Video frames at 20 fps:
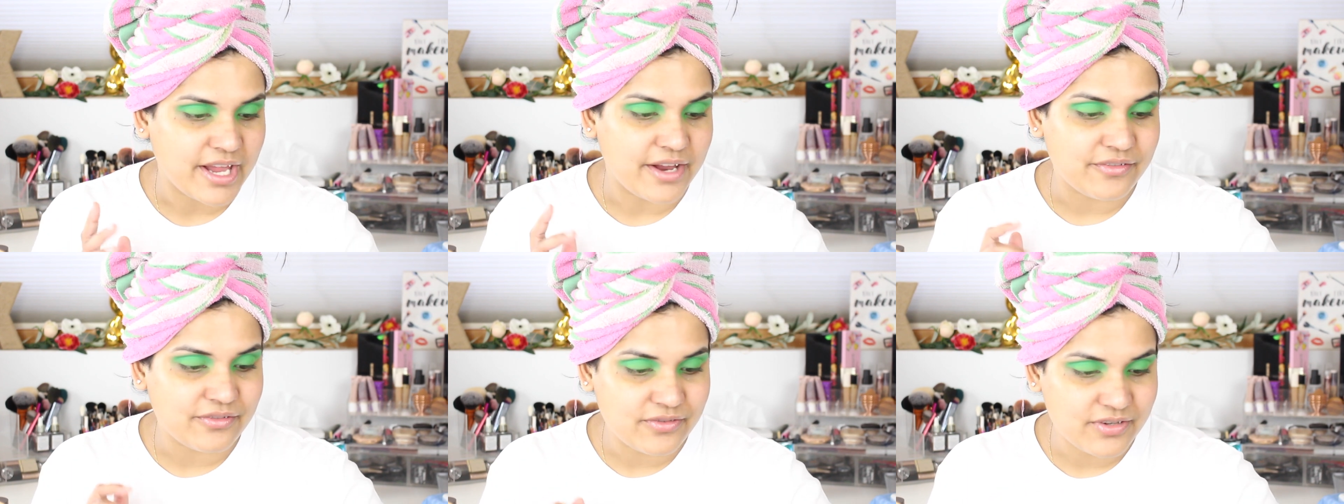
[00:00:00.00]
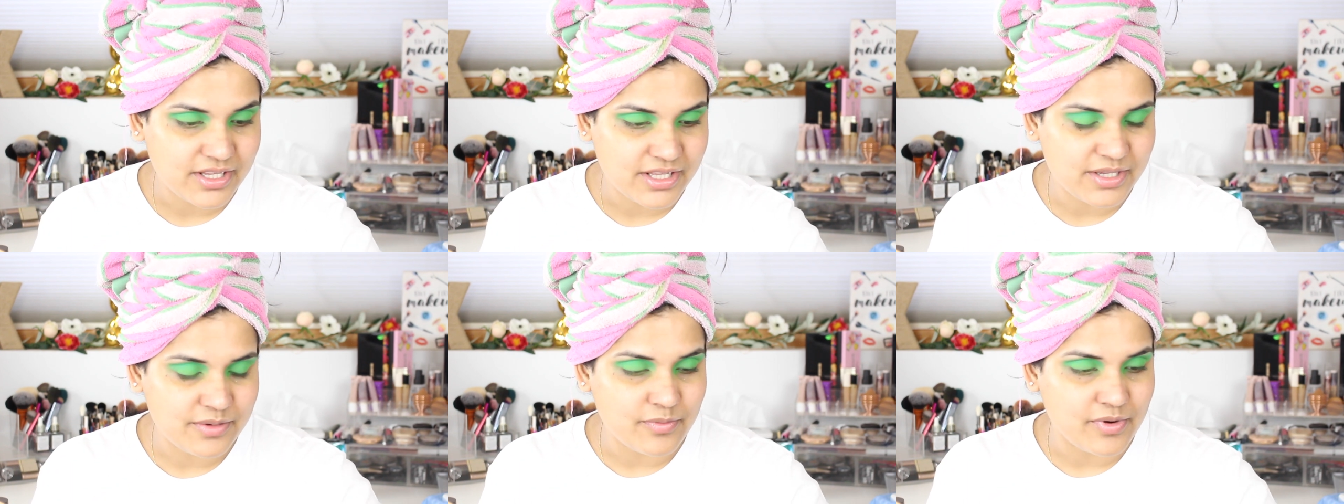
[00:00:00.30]
I
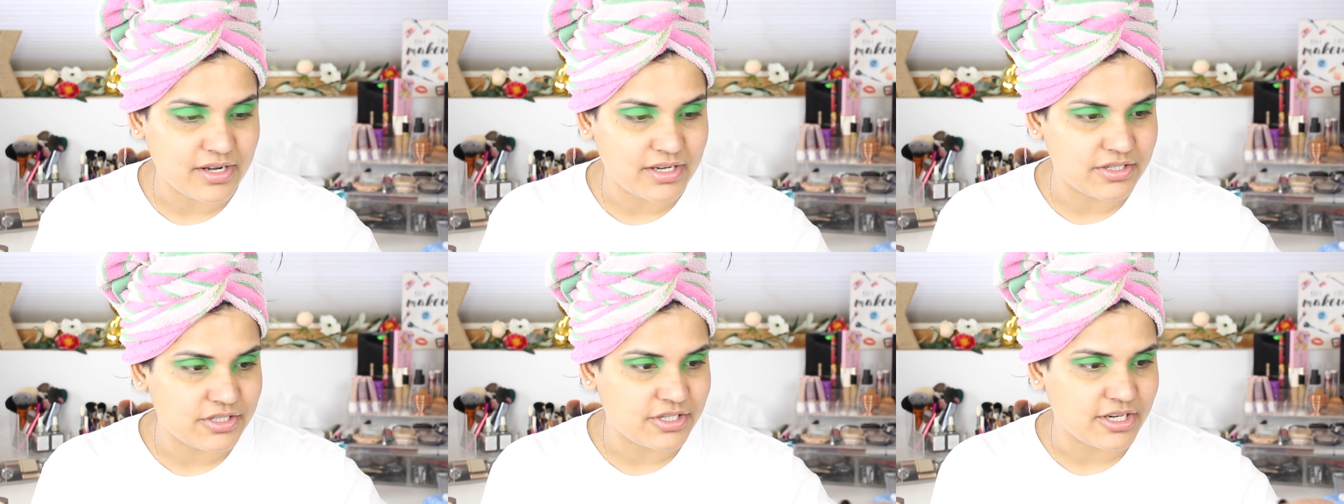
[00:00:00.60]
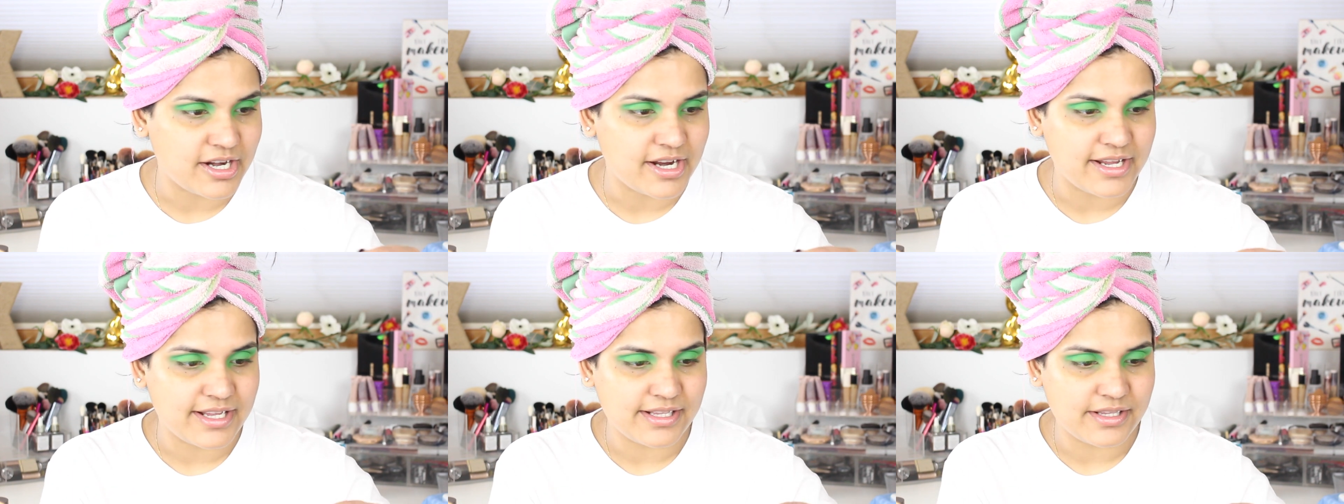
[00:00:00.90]
really want to
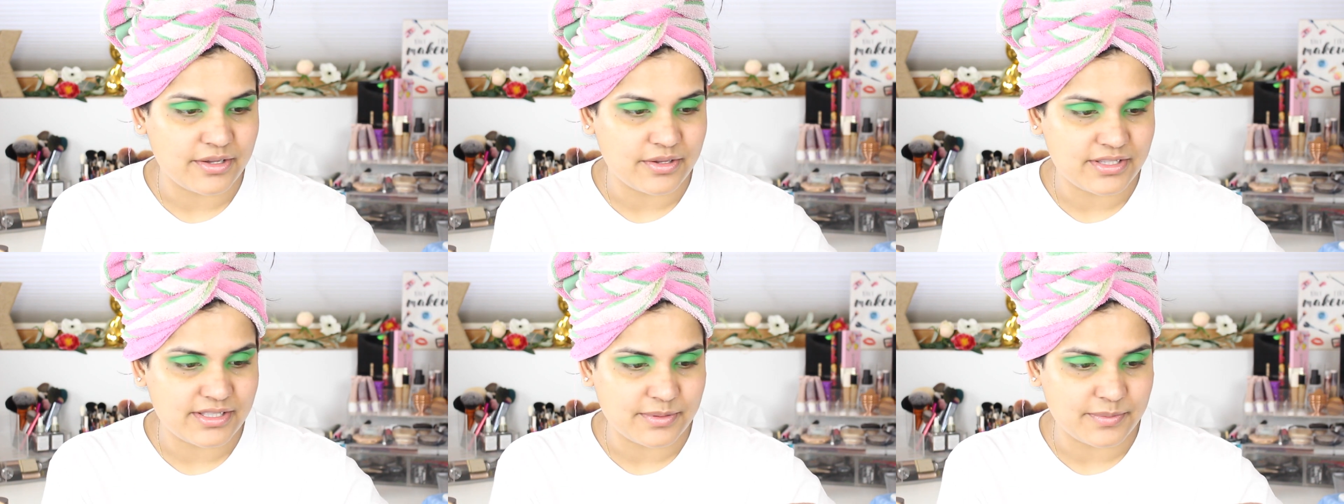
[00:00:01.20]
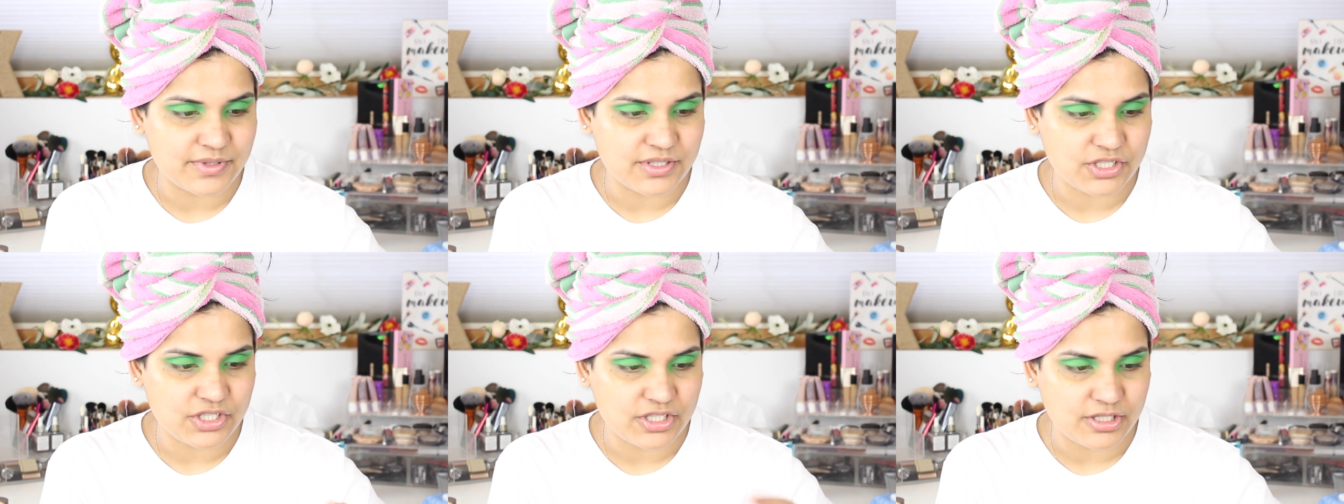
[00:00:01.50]
try some
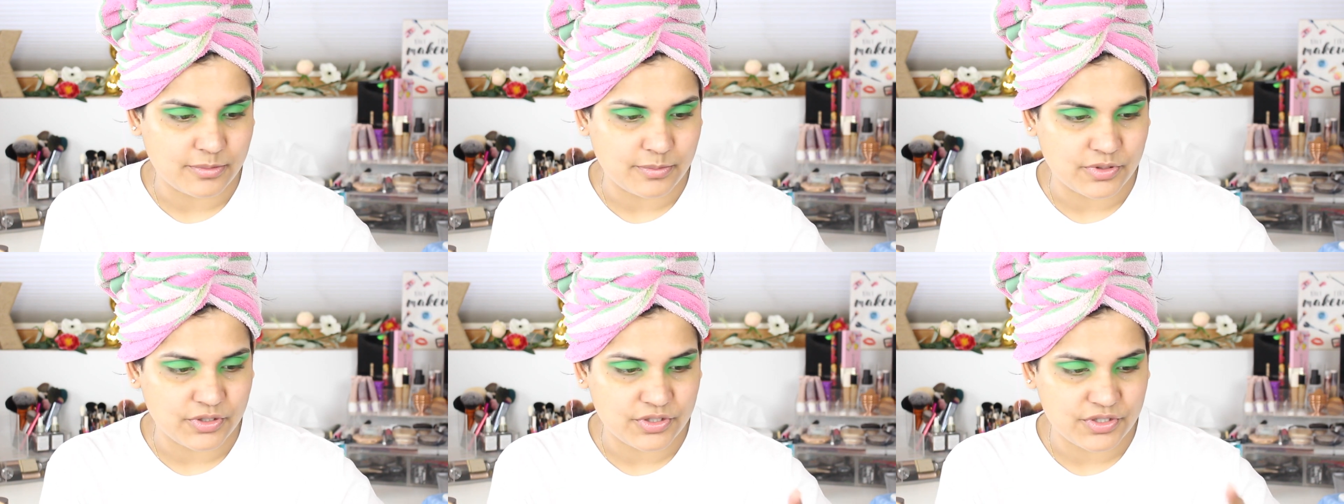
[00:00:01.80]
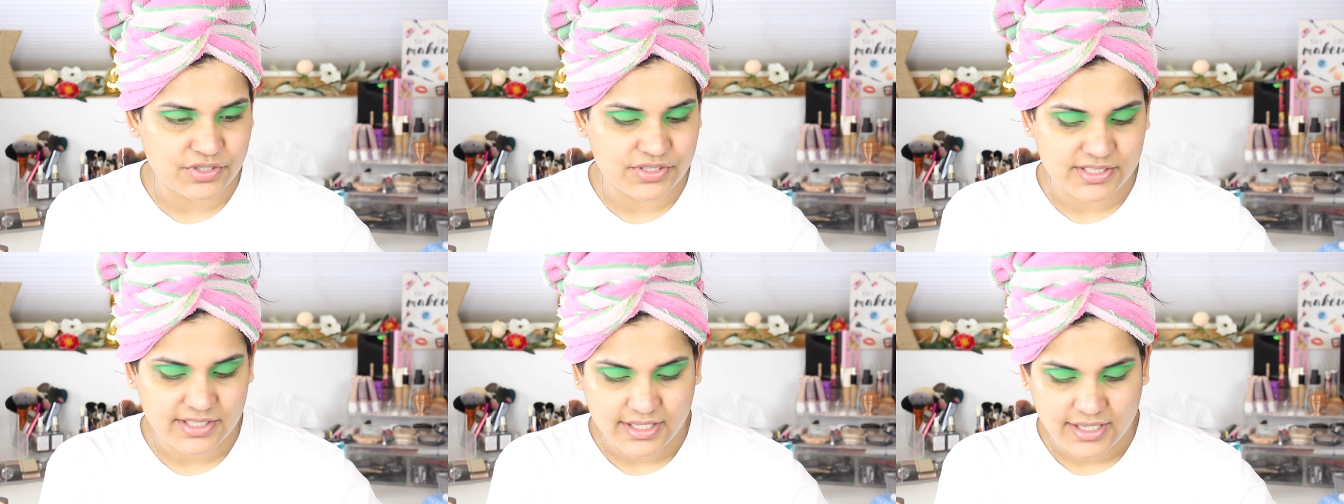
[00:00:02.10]
of the
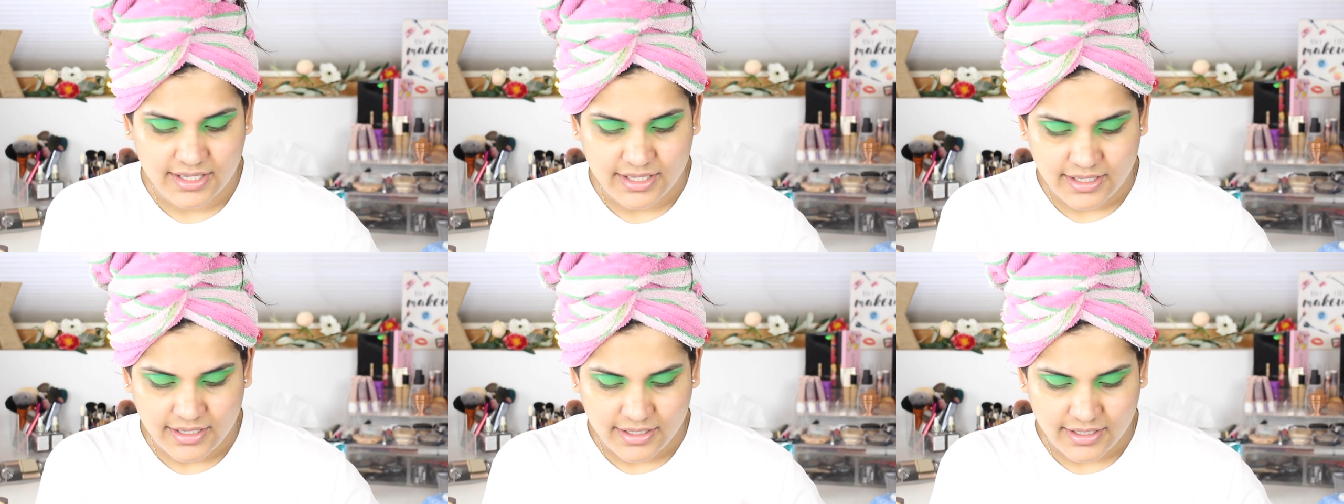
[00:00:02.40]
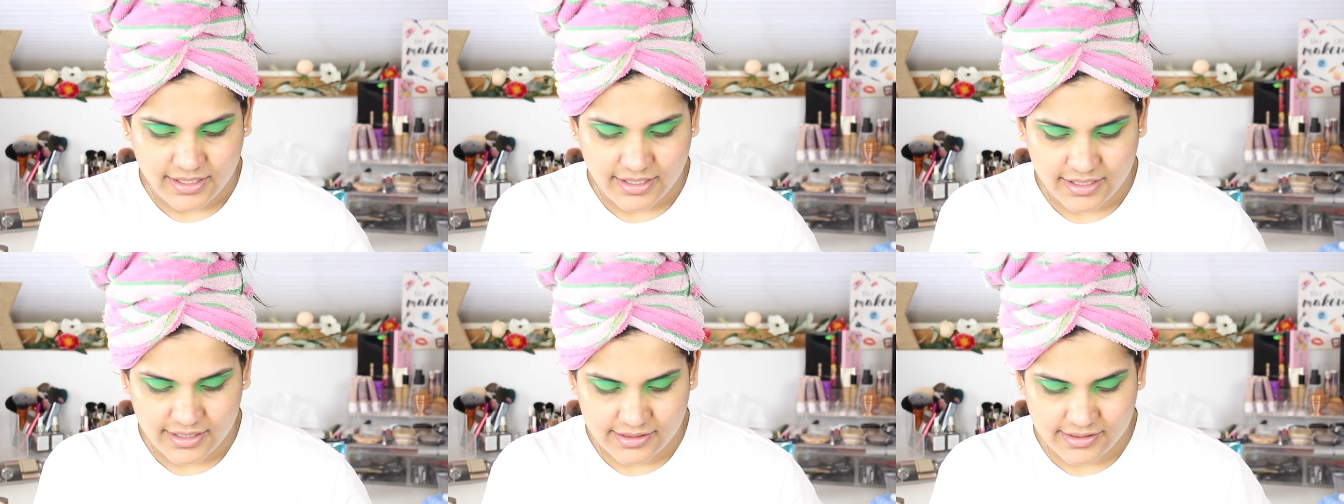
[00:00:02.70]
shimmers
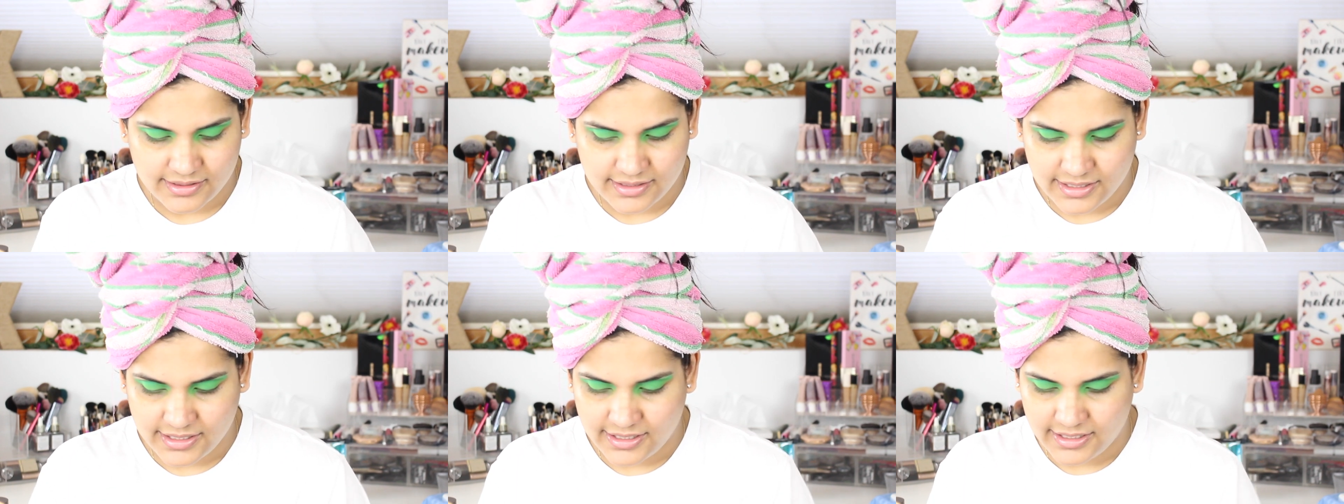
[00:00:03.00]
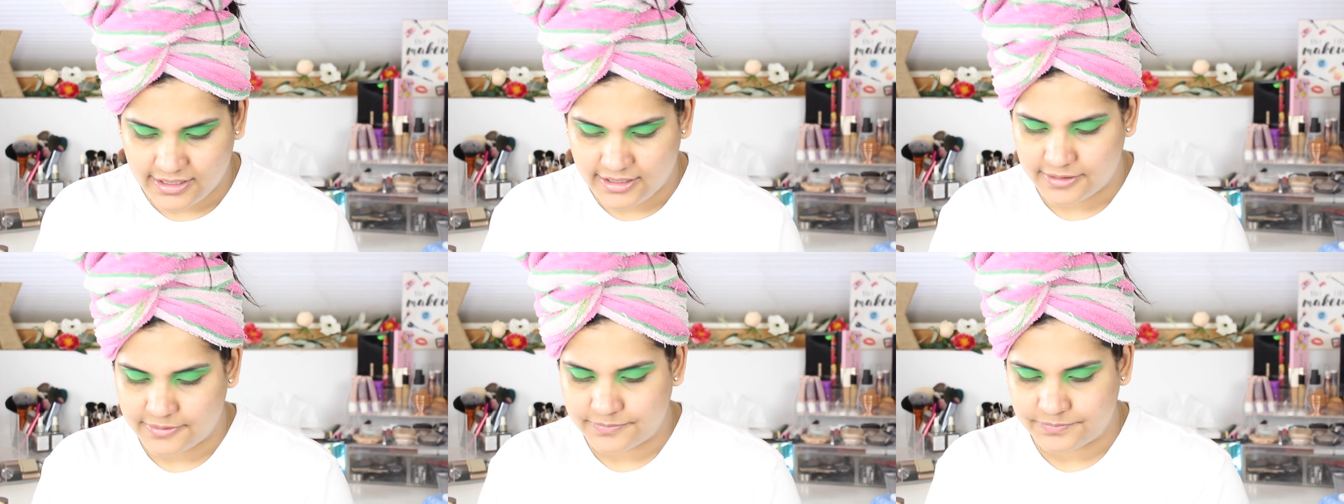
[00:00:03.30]
in
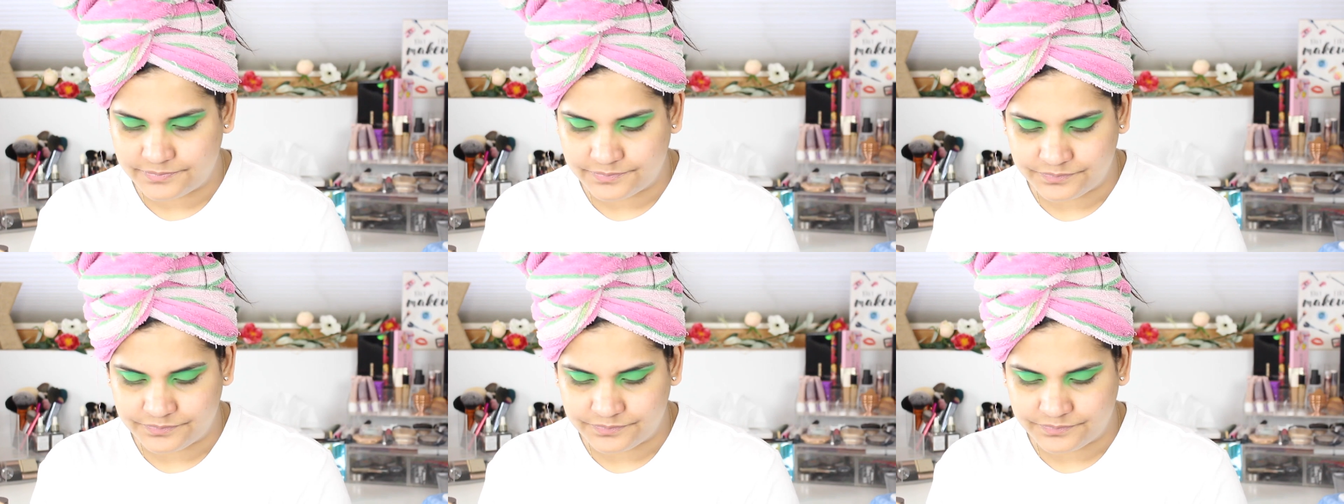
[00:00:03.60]
the,